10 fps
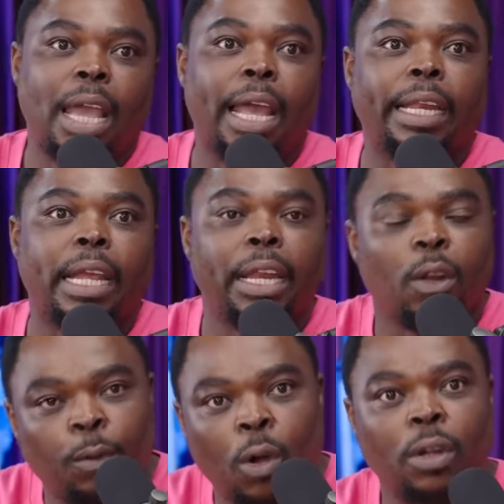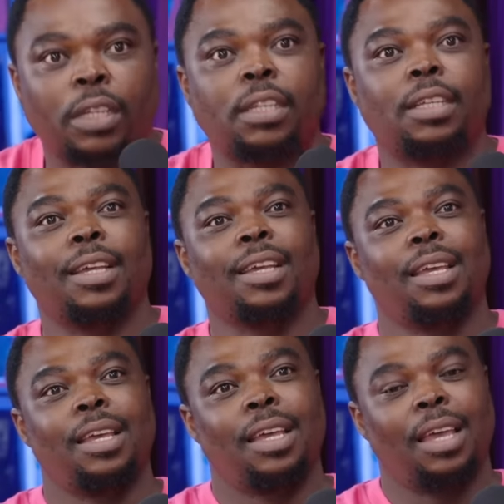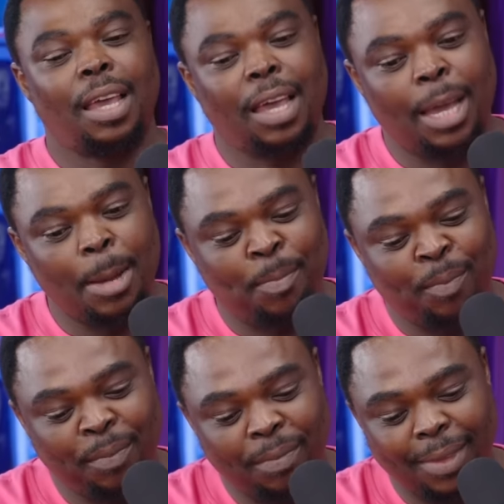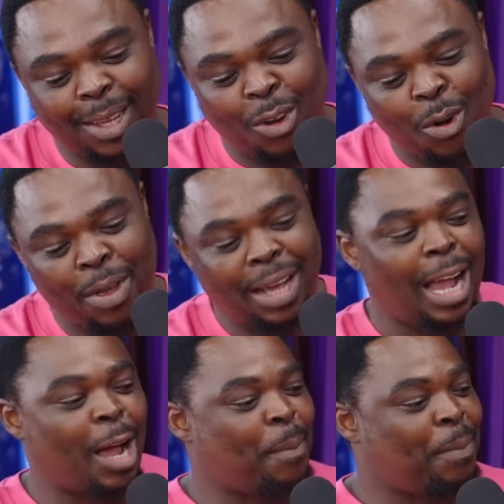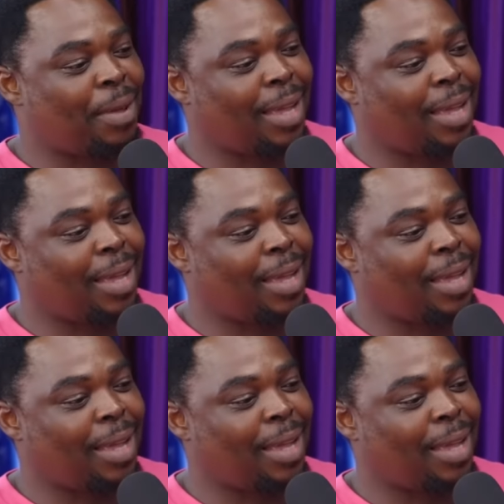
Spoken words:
And of course, growing up,